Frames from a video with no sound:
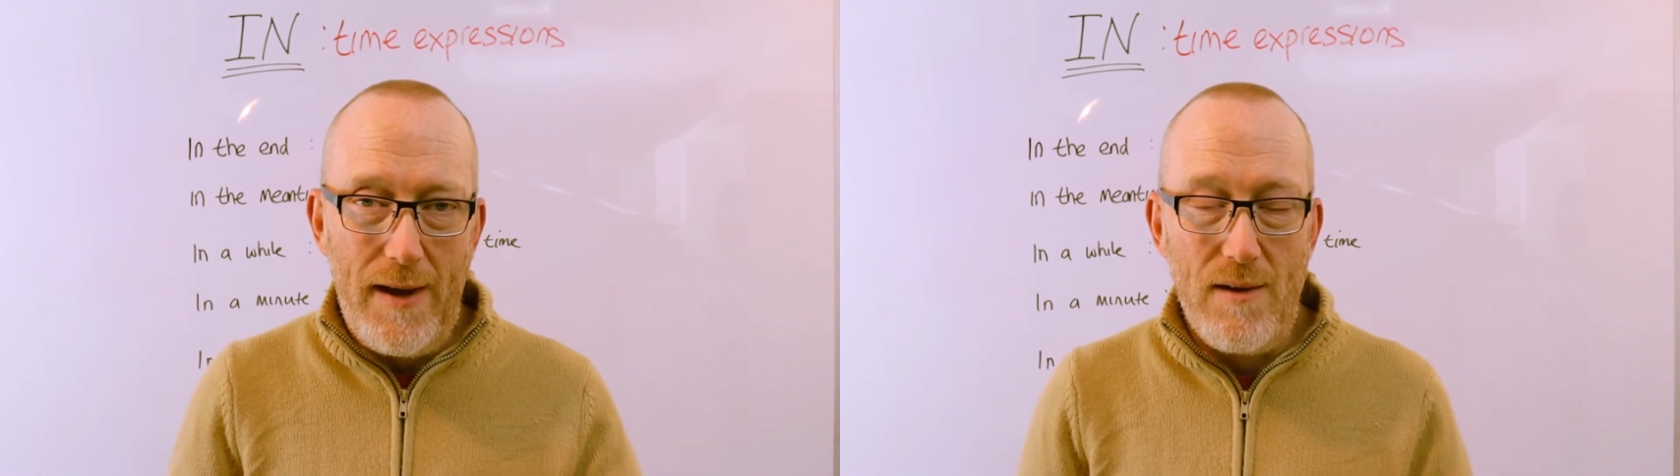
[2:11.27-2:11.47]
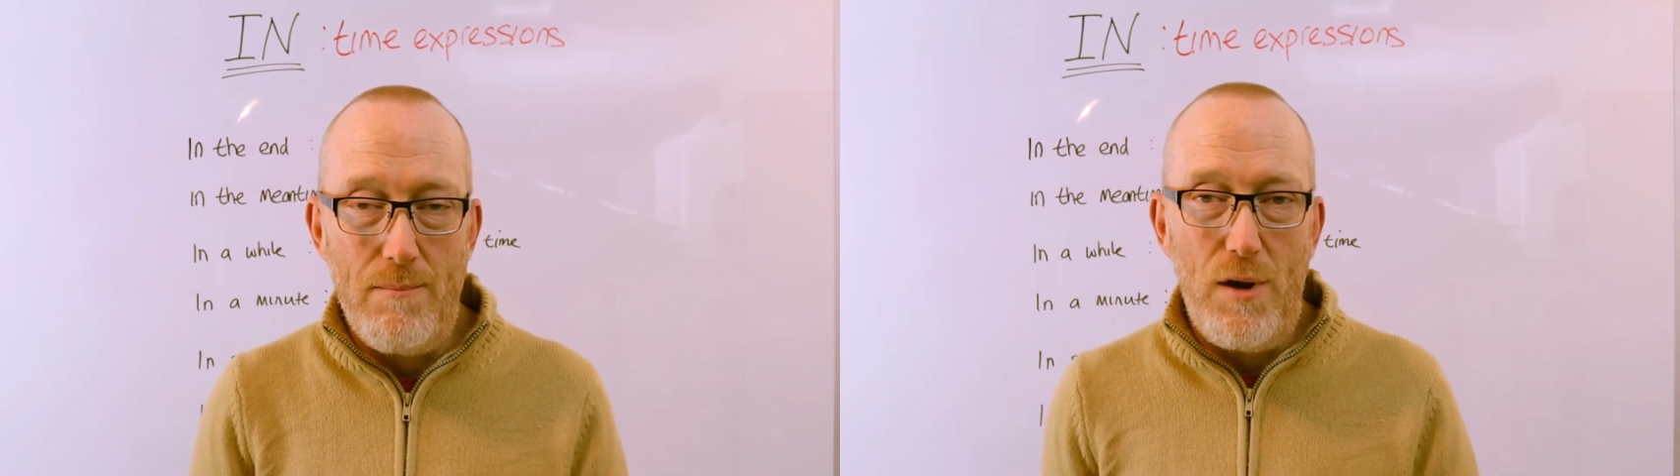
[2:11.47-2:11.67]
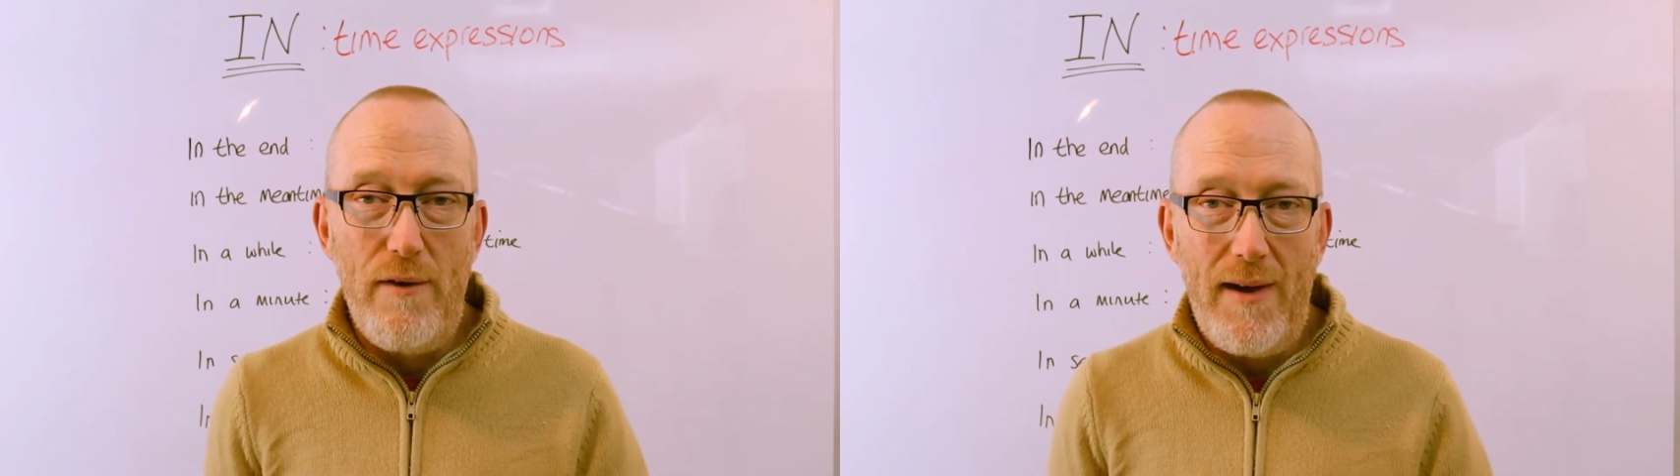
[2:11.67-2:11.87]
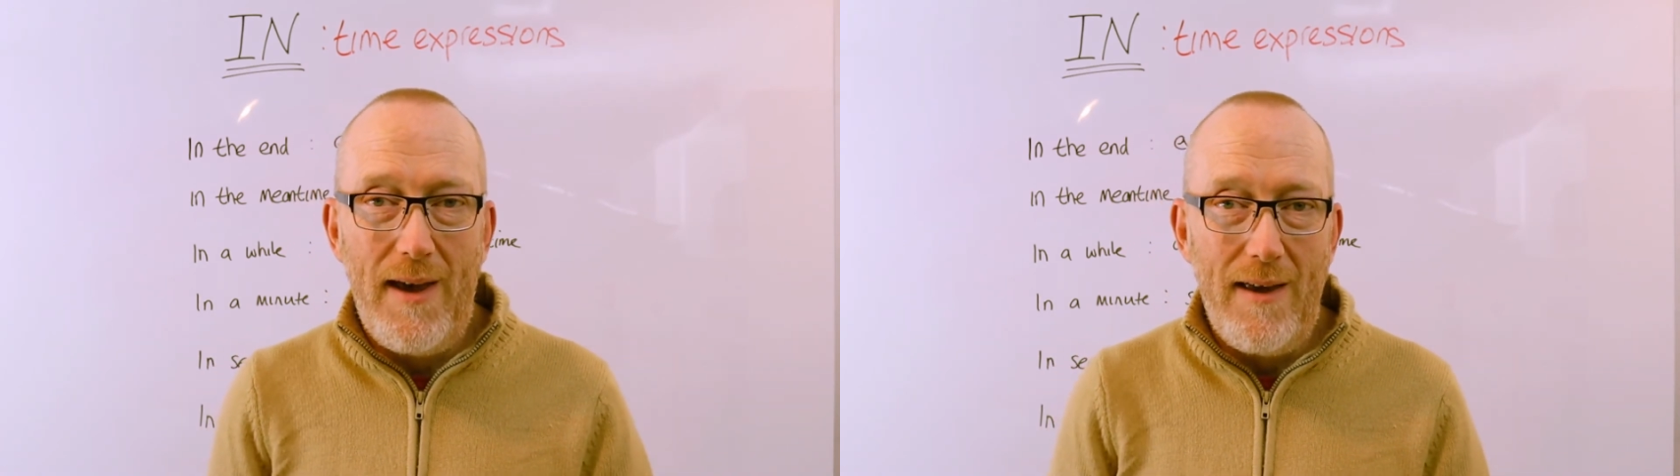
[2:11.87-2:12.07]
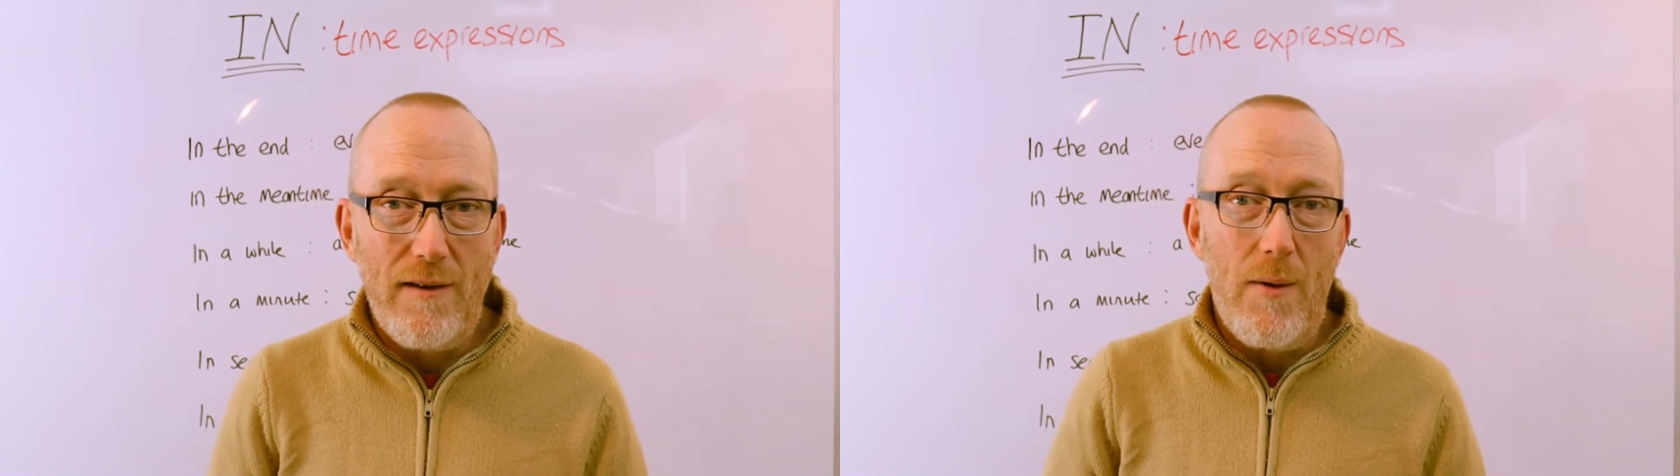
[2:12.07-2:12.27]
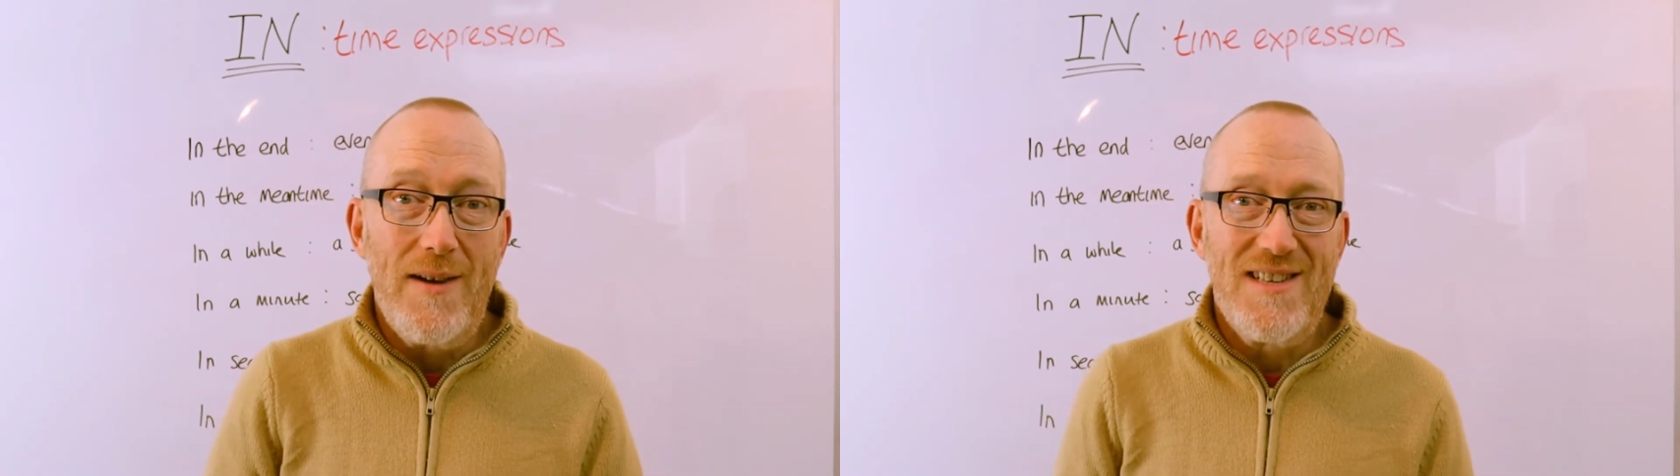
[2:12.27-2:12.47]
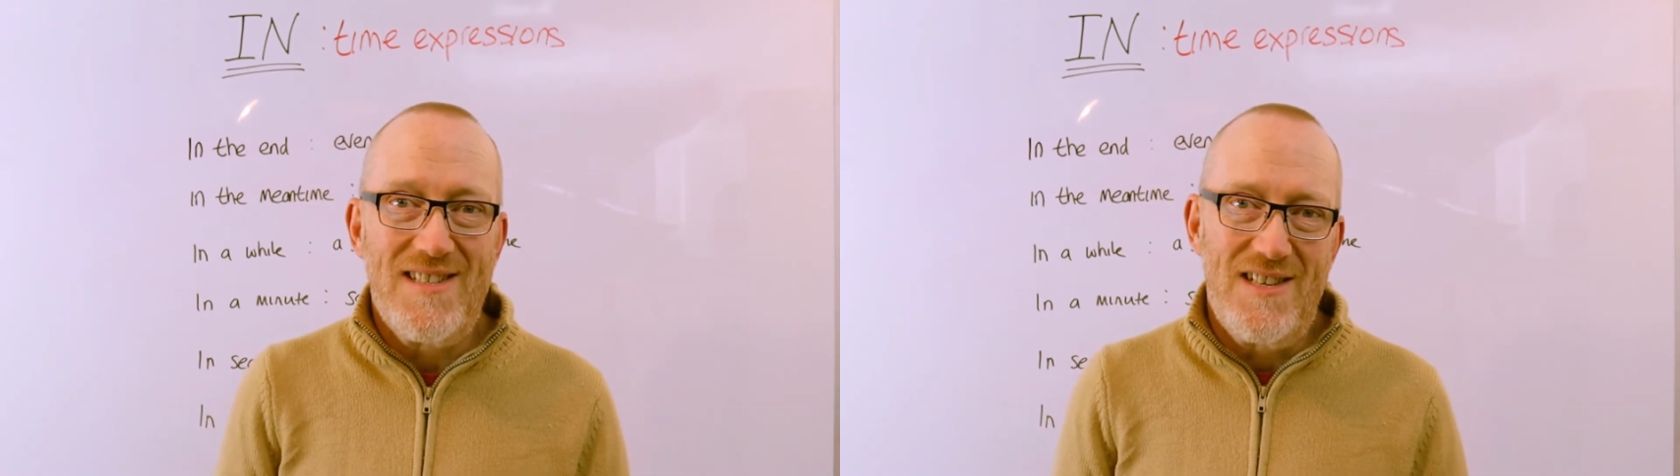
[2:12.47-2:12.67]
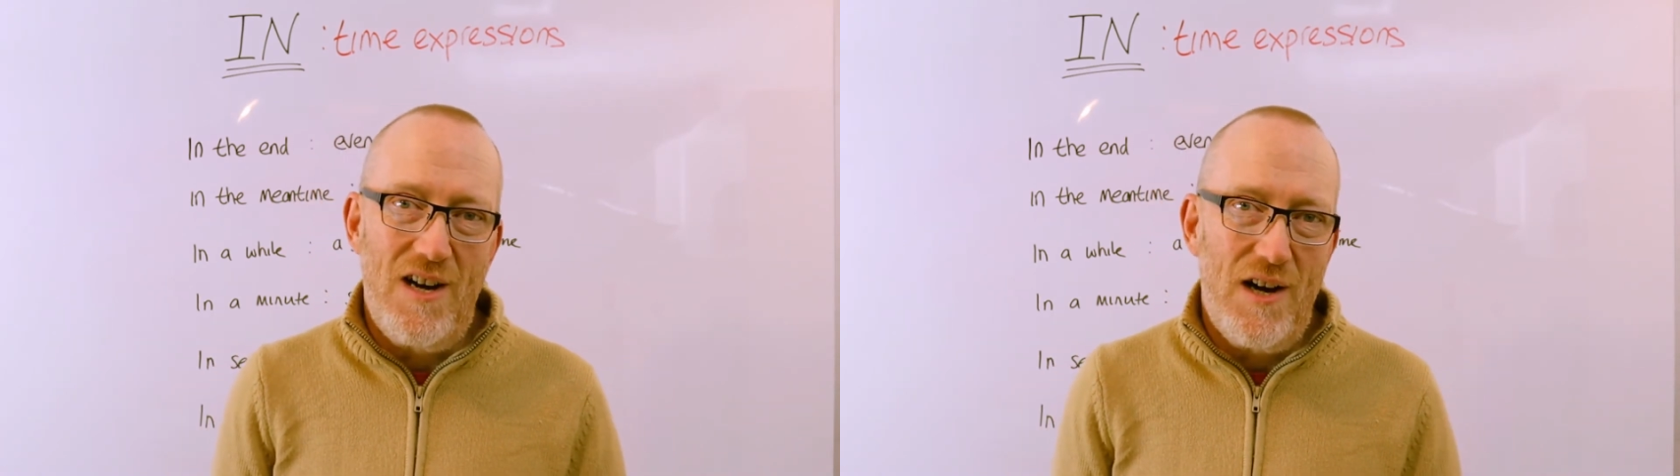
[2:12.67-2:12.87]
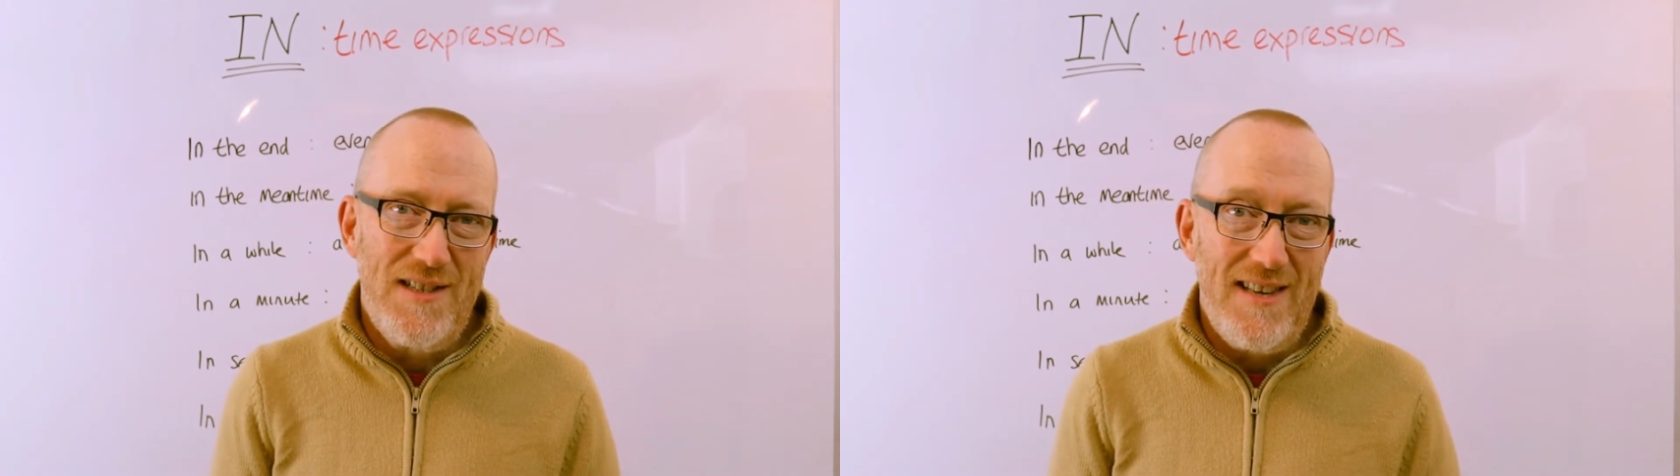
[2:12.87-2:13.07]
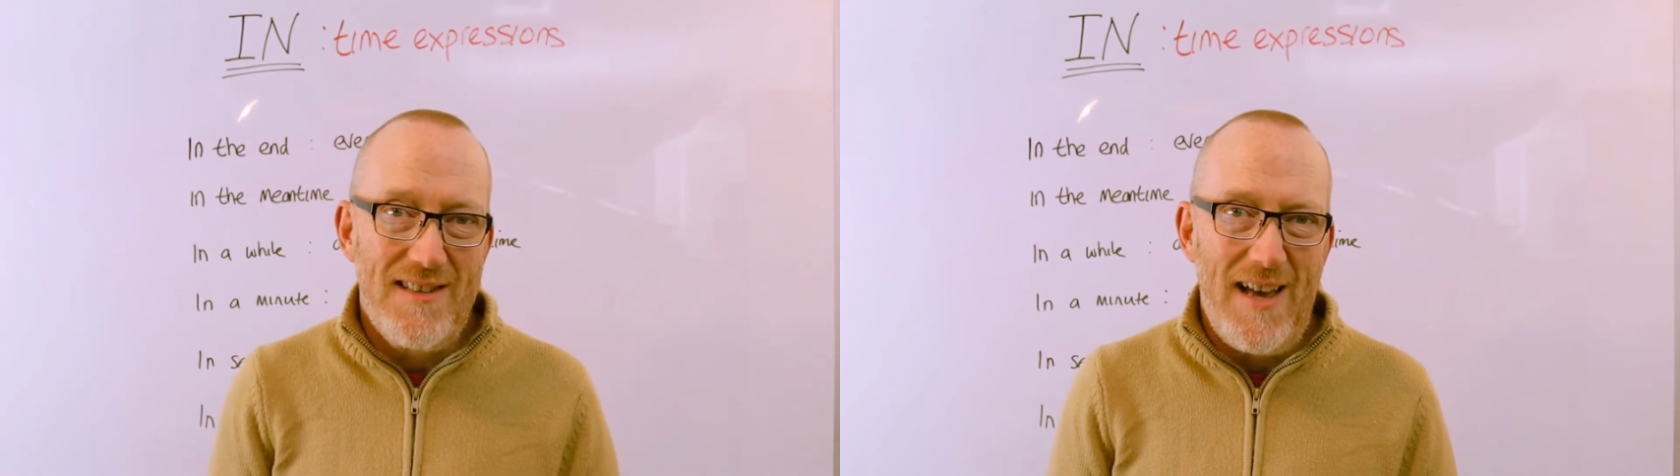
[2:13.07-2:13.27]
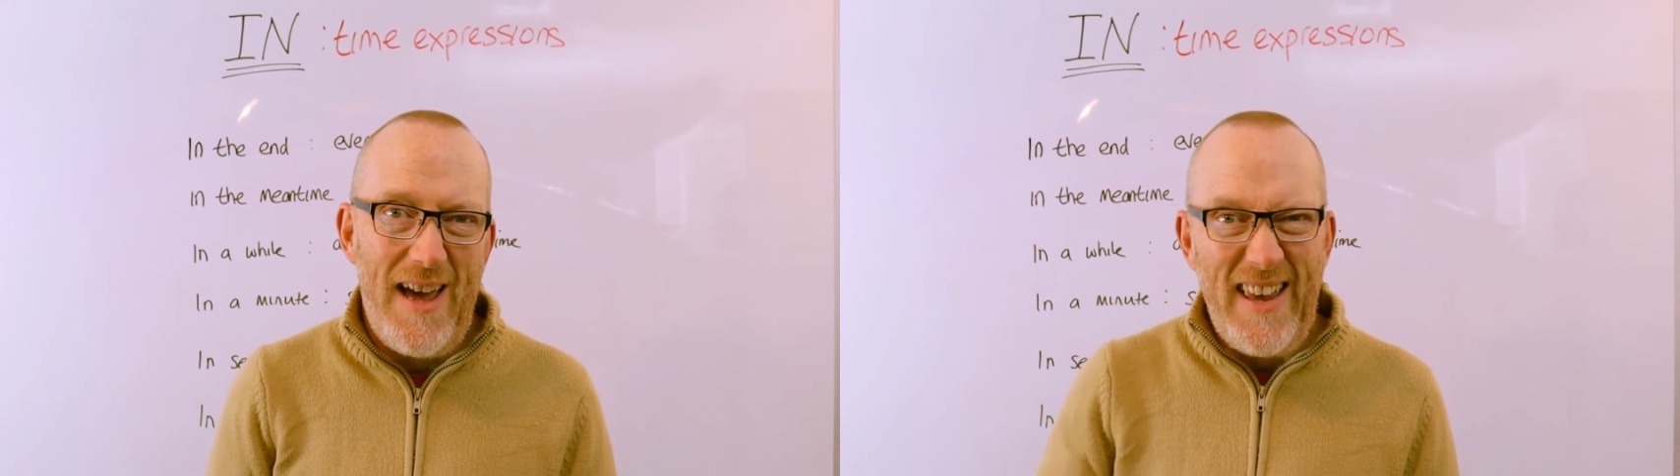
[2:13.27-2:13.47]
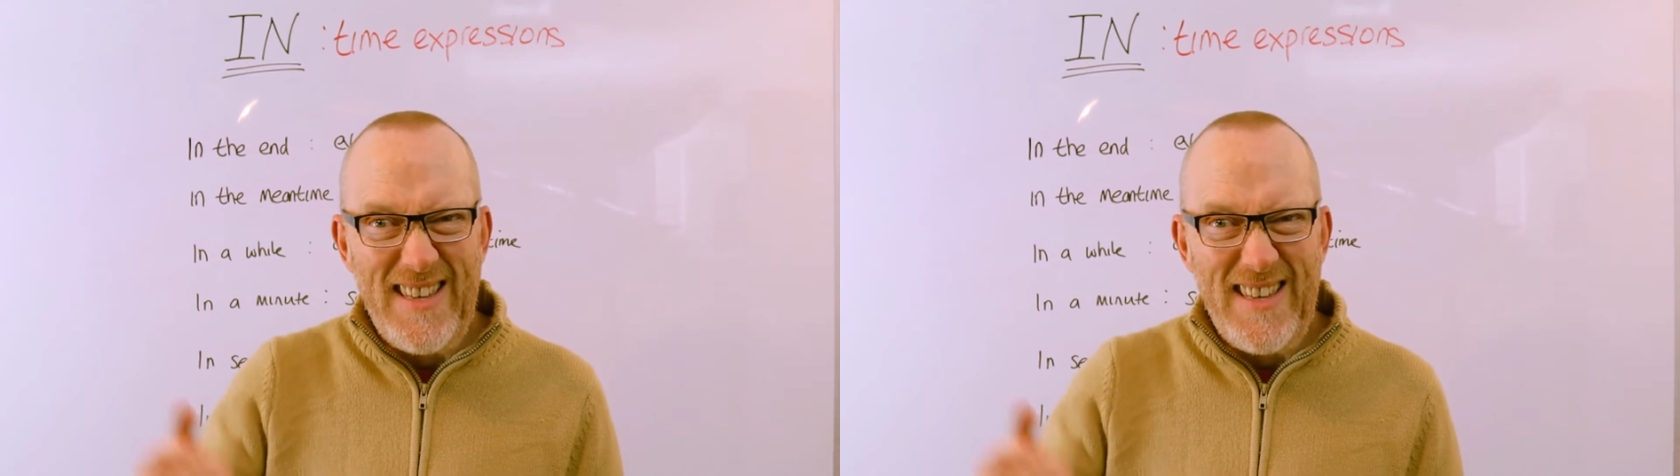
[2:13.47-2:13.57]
The movie is going to start in, say,